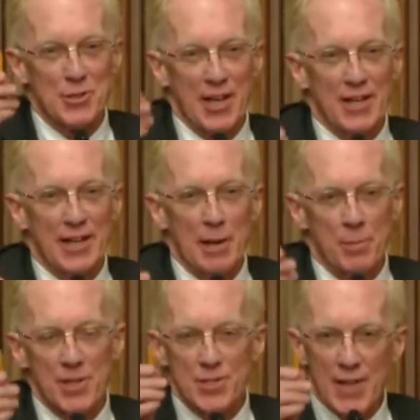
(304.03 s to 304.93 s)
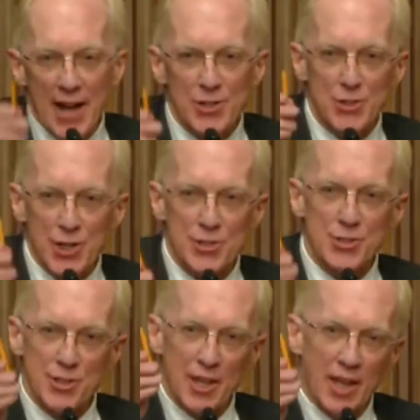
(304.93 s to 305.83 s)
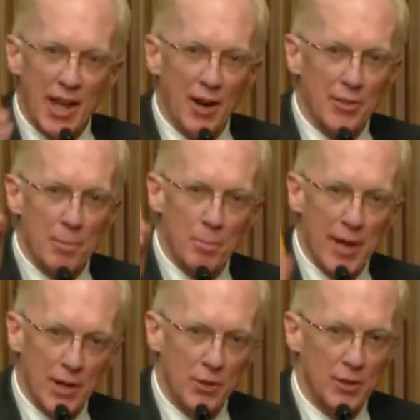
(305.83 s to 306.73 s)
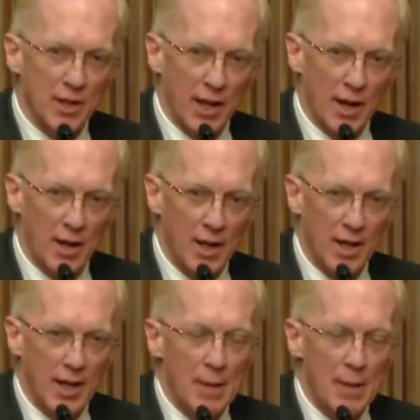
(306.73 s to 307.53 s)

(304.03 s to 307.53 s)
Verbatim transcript: going to say it again, but it's not just the care, the medical care.